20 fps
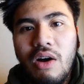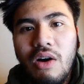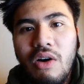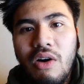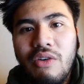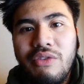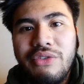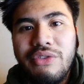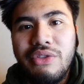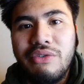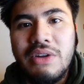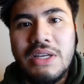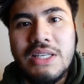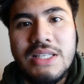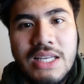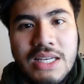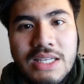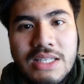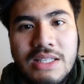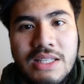of
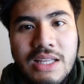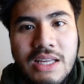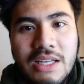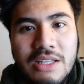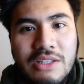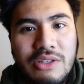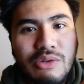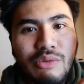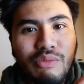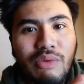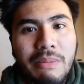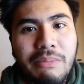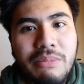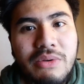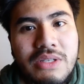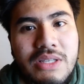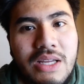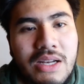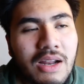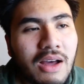360 to
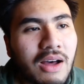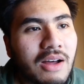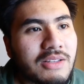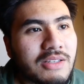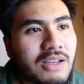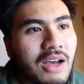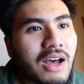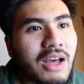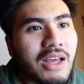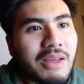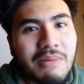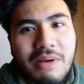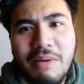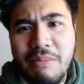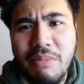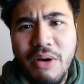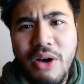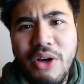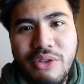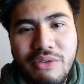represent our time
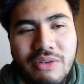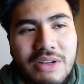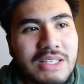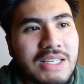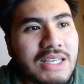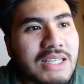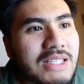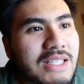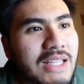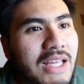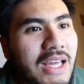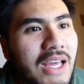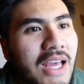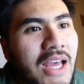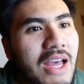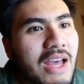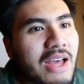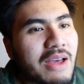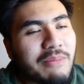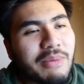at Bar 360
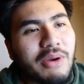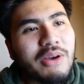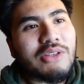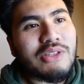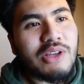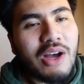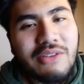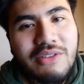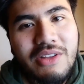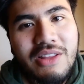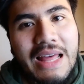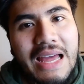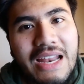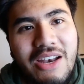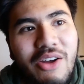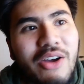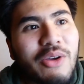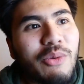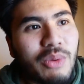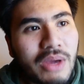because after
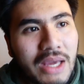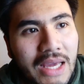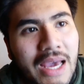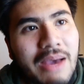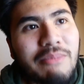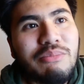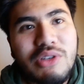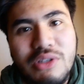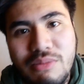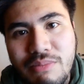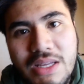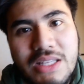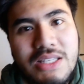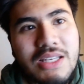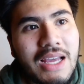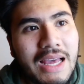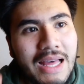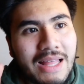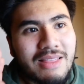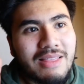that night we kept just
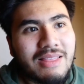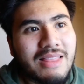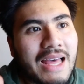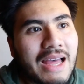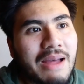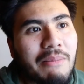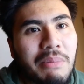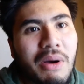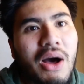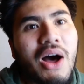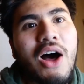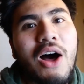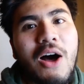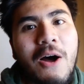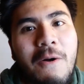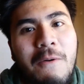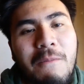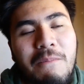meeting at that bar